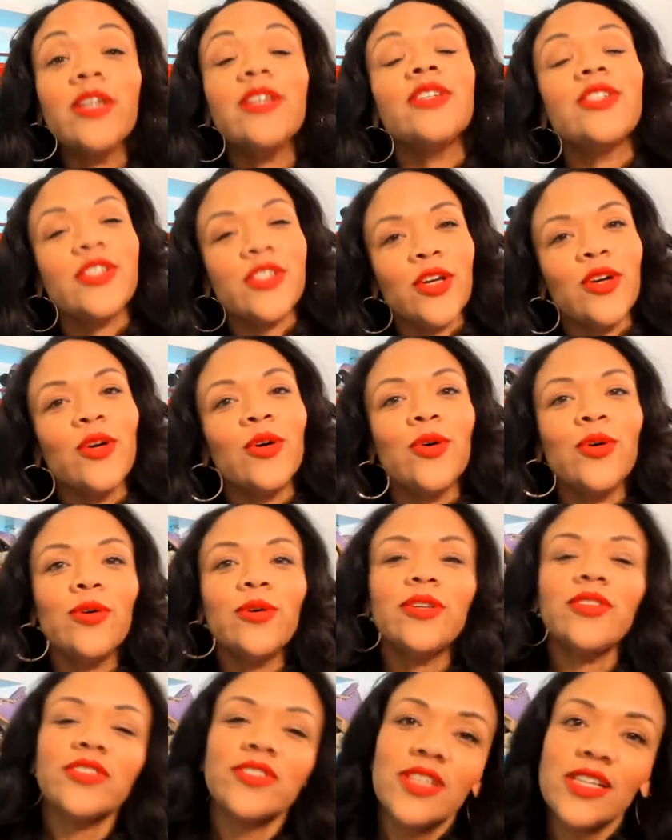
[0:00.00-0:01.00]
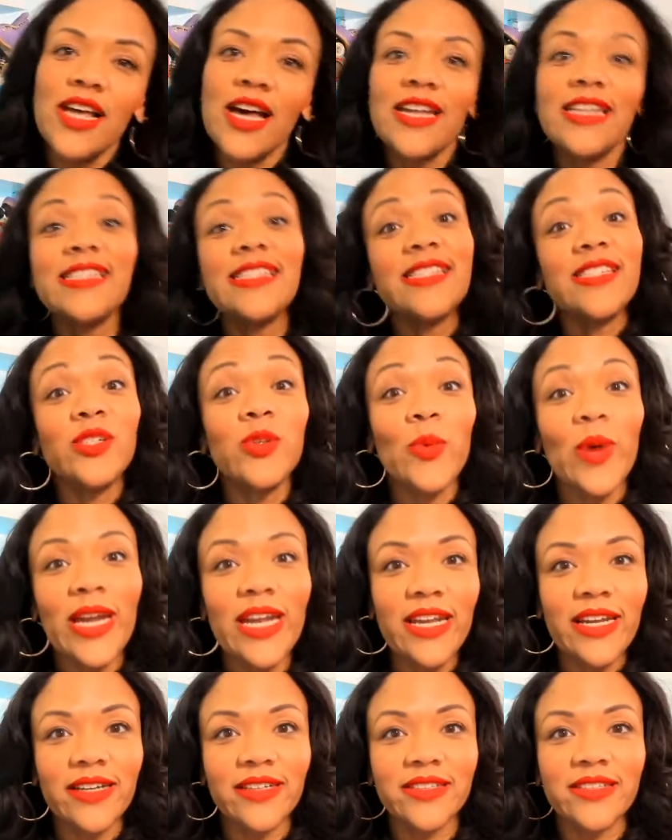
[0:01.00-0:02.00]
So there's a lot of still
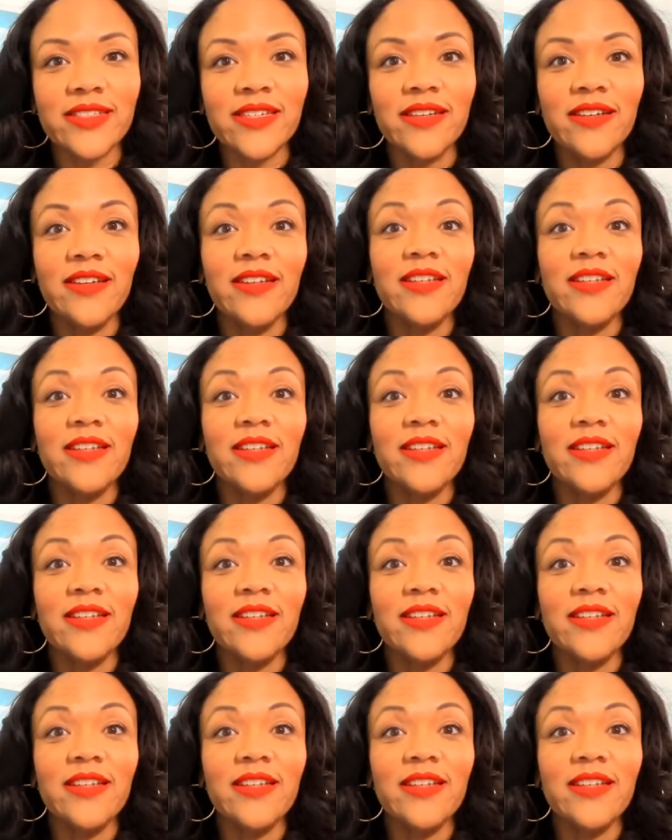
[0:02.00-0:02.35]
waitings.